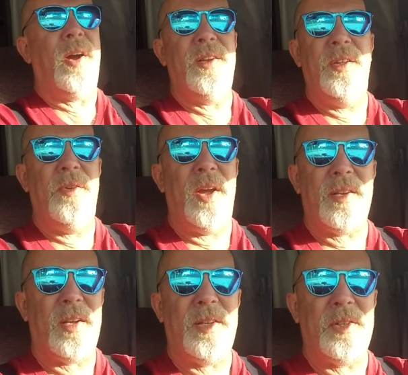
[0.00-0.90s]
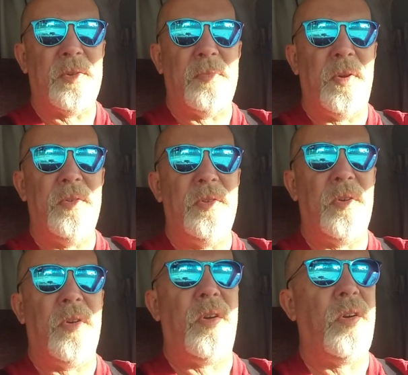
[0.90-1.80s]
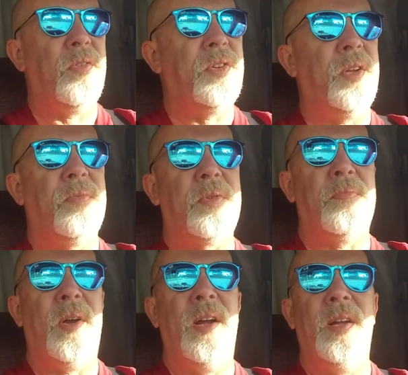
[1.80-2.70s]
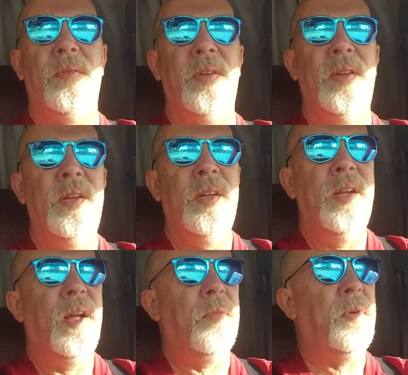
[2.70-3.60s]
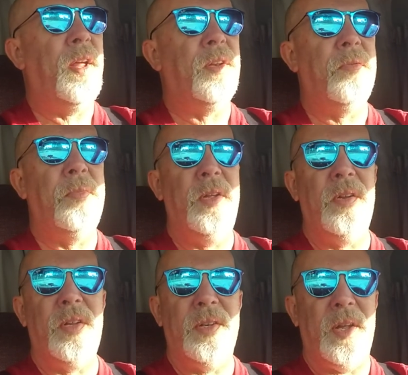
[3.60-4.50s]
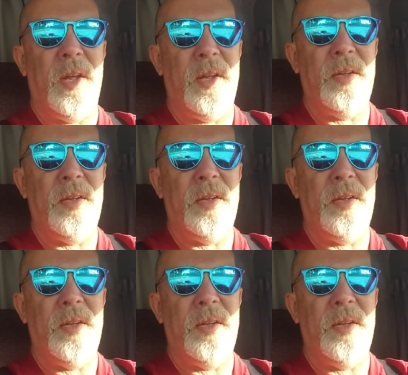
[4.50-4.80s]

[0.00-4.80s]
do you act like it's a burden or a hardship to buy a man a meal a day?